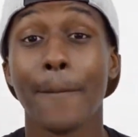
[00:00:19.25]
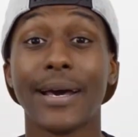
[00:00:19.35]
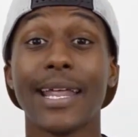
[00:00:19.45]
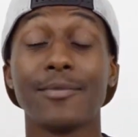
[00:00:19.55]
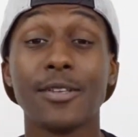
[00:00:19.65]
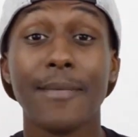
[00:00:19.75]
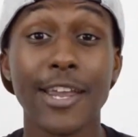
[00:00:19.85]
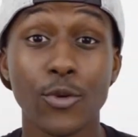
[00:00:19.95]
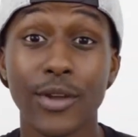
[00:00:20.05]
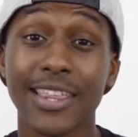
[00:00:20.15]
My name is
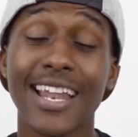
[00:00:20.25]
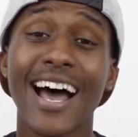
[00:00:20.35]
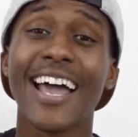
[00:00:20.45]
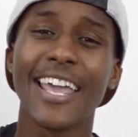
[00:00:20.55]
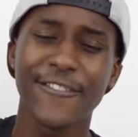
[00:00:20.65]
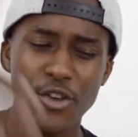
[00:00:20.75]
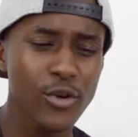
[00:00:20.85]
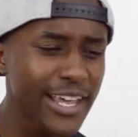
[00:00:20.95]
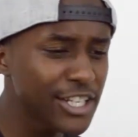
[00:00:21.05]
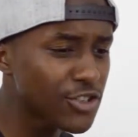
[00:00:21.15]
Immanuel with an I. If you
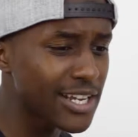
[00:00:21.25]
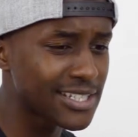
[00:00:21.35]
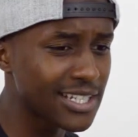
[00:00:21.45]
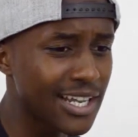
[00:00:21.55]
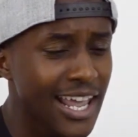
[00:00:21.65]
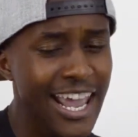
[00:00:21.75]
are interested